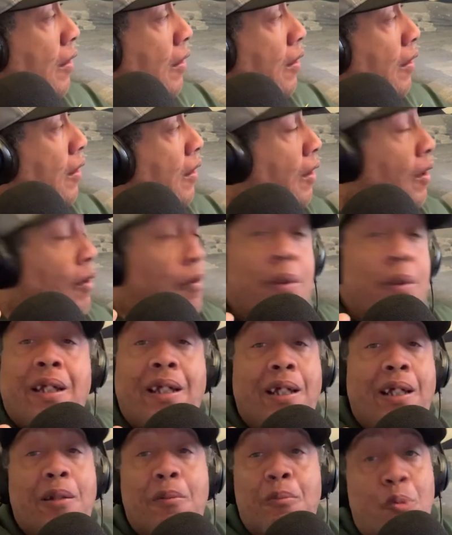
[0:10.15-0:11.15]
We're
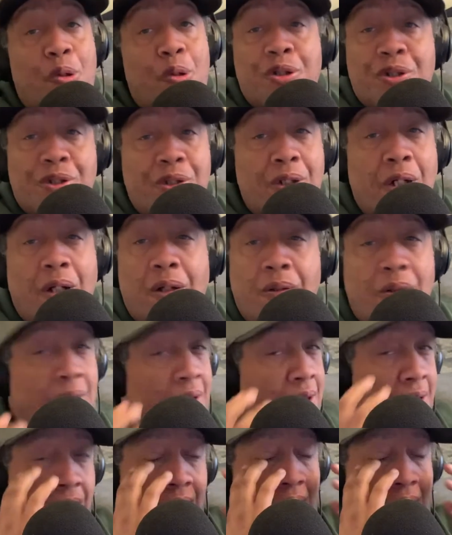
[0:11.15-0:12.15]
getting more snow.
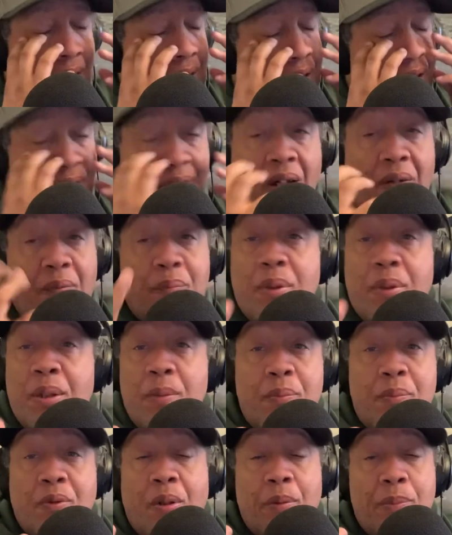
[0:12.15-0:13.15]
It's driving
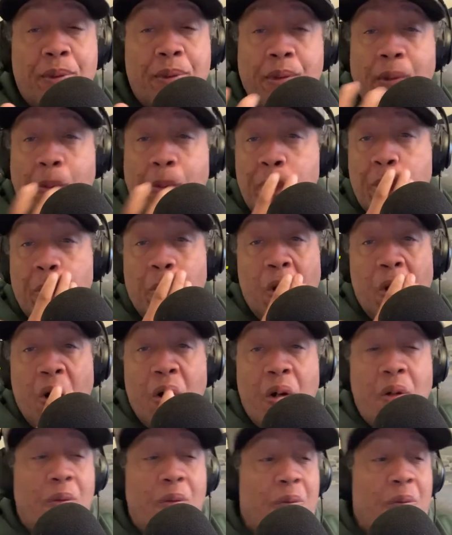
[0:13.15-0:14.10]
people up, up the wall.